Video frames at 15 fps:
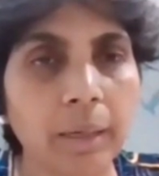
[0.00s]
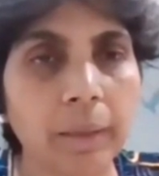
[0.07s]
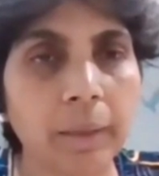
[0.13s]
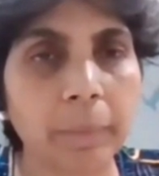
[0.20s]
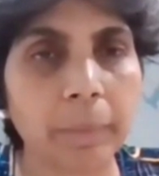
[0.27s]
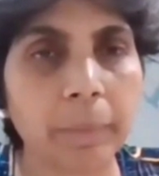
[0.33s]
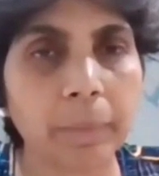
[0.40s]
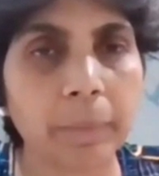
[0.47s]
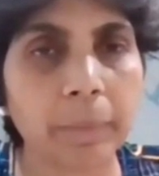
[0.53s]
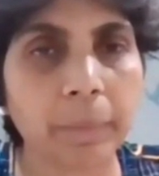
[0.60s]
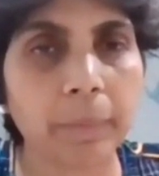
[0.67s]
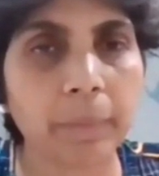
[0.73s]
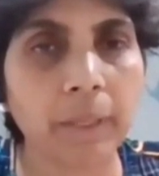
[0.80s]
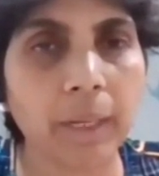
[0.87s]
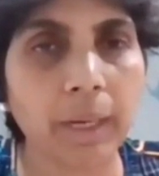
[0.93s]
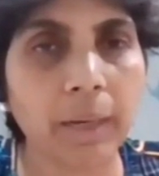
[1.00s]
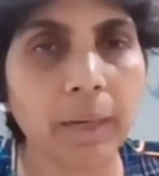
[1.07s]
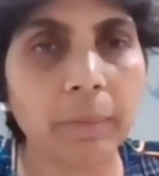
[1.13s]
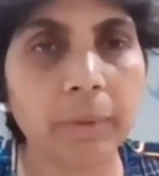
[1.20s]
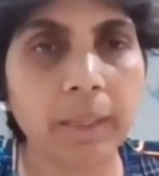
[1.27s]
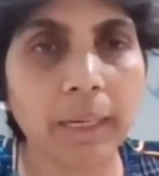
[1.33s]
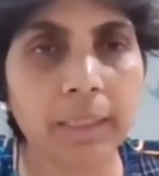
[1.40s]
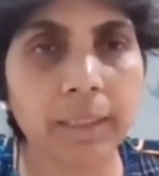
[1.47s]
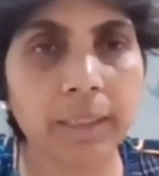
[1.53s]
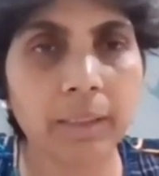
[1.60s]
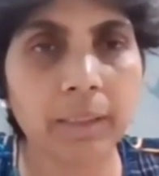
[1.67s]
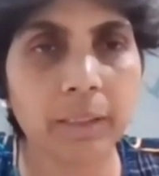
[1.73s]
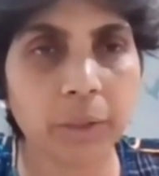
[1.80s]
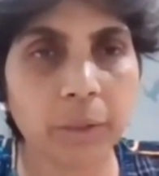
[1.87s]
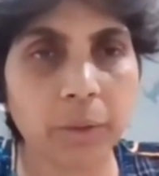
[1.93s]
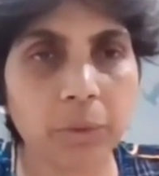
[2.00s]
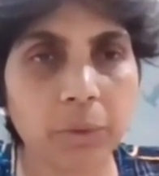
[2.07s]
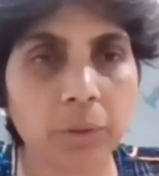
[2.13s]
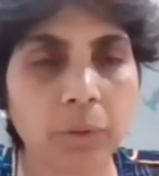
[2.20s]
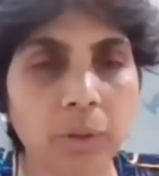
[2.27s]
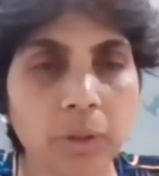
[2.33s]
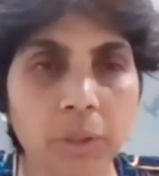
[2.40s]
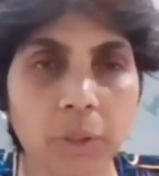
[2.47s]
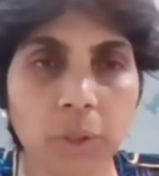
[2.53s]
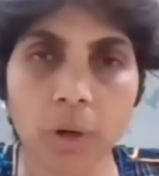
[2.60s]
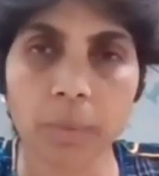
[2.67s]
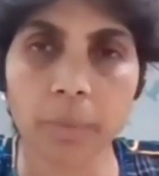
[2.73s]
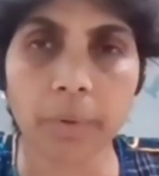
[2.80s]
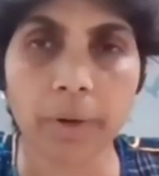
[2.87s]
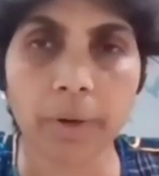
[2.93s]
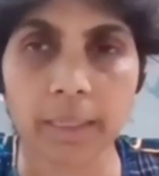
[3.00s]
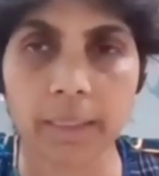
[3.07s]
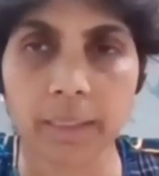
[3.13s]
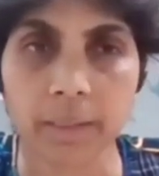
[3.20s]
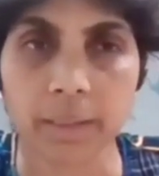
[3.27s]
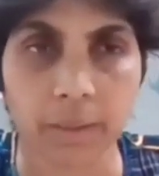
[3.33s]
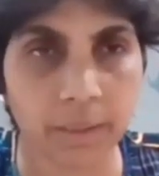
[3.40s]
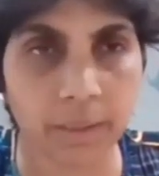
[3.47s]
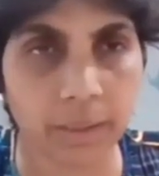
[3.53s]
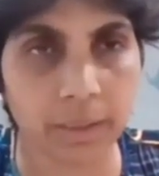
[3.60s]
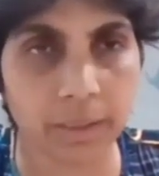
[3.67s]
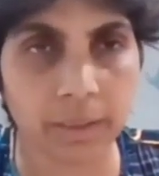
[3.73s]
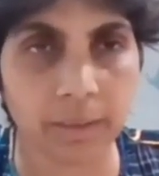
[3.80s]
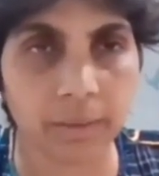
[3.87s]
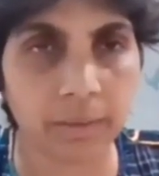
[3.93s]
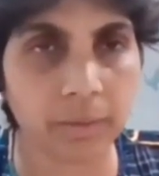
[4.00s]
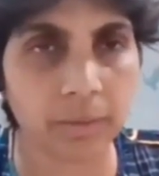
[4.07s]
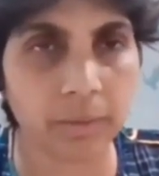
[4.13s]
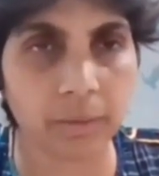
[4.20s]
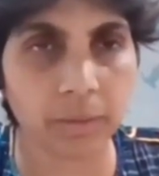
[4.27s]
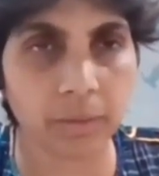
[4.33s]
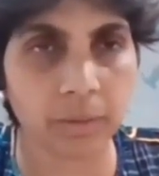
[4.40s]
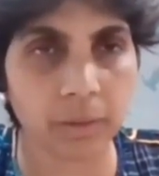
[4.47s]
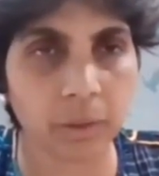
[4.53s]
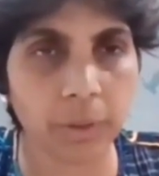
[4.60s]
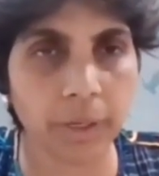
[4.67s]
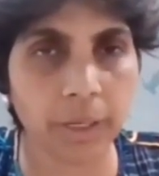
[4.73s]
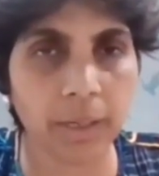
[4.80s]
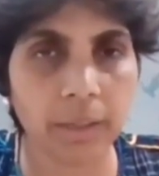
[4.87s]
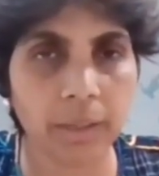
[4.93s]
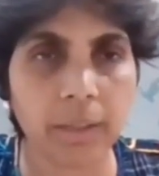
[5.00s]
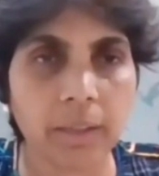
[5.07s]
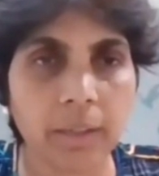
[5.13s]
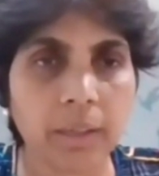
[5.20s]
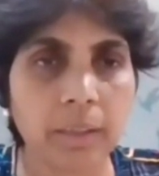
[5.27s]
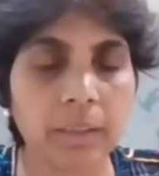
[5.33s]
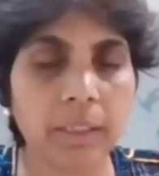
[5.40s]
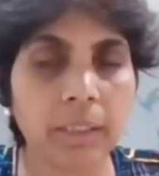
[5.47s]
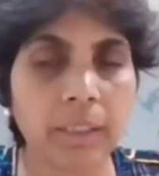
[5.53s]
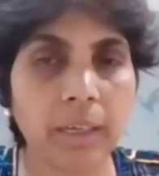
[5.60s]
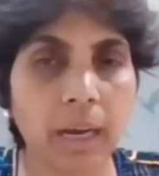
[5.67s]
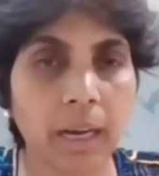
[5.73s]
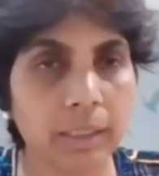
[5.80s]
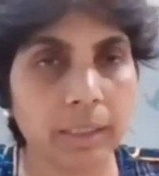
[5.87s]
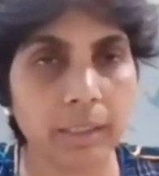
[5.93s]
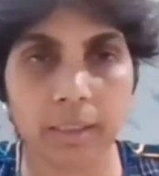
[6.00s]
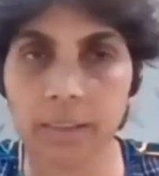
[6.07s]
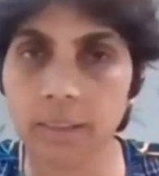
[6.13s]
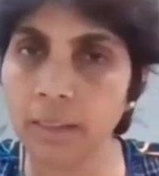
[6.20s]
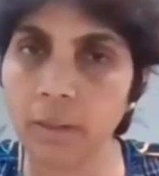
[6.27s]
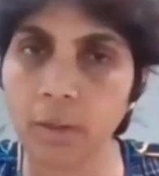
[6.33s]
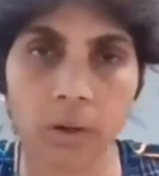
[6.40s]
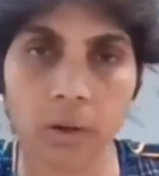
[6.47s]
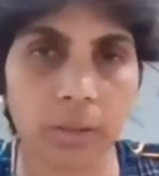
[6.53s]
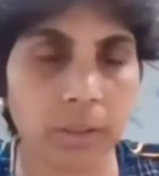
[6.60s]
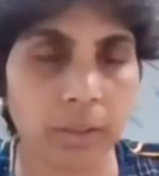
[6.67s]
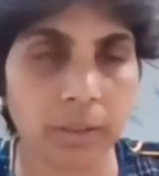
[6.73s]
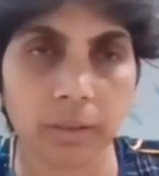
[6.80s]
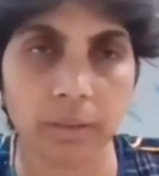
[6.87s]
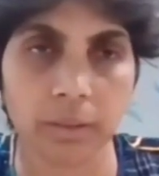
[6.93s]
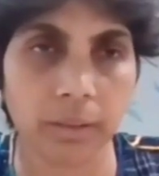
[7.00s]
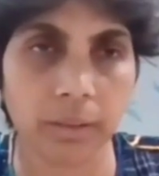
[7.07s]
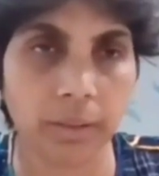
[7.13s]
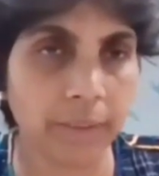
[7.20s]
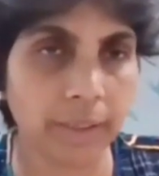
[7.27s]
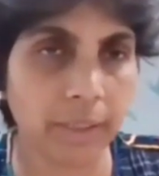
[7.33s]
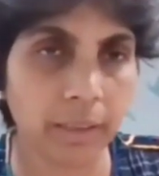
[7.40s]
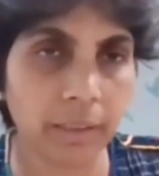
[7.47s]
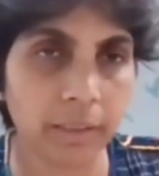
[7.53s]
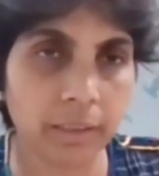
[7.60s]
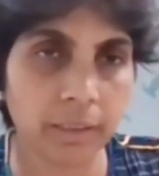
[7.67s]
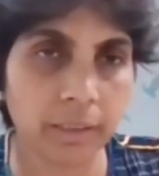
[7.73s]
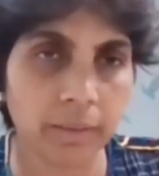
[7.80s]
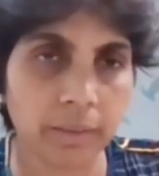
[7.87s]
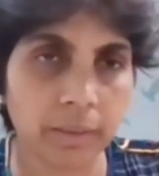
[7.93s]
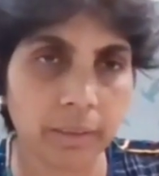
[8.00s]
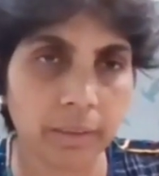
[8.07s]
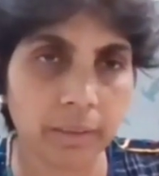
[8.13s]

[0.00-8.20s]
I would like us to do a short practice. Okay, the asanas are not difficult.